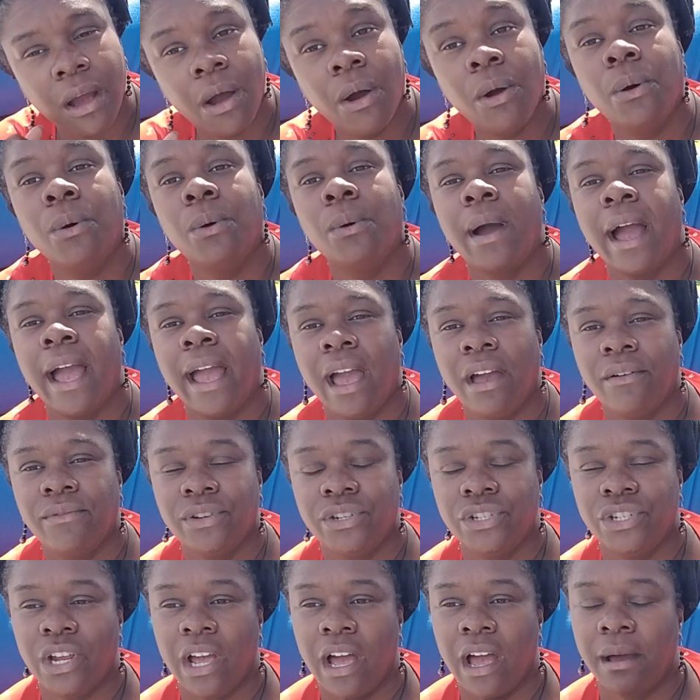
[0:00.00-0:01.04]
Oh, I have a
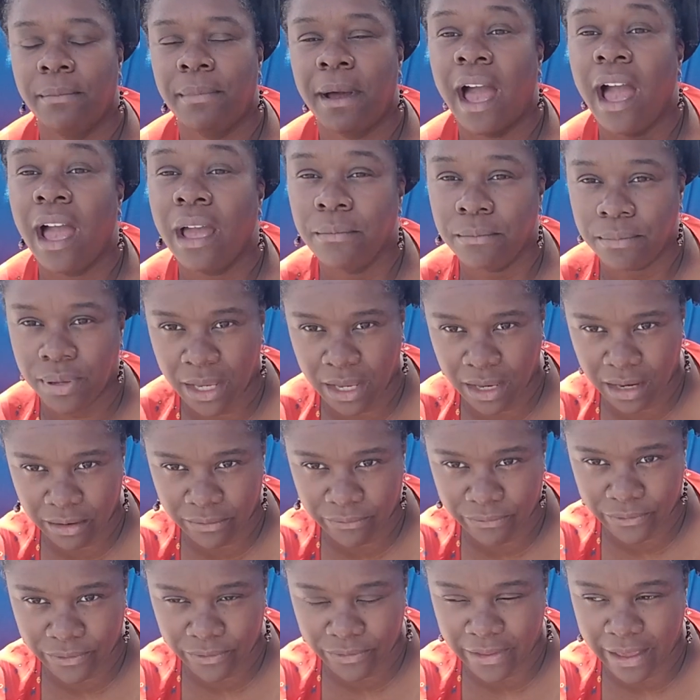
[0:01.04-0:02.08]
job. I'm paying
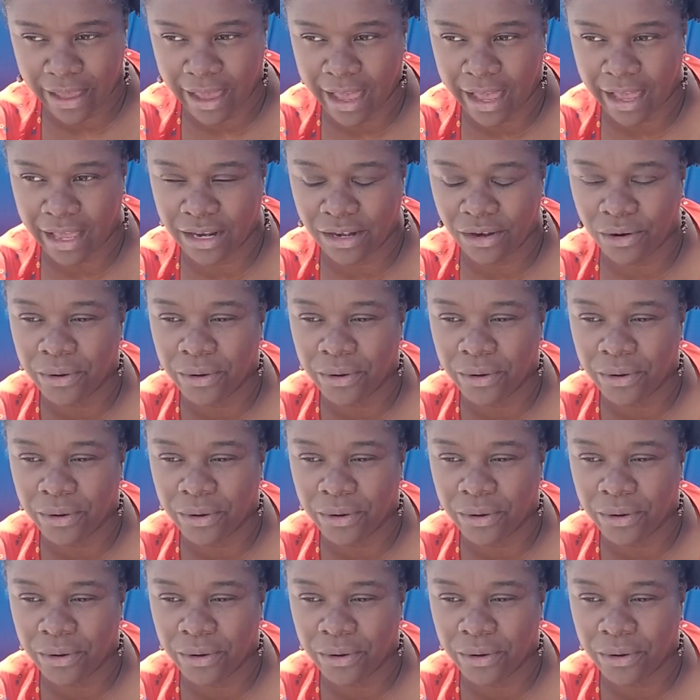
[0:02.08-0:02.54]
for that.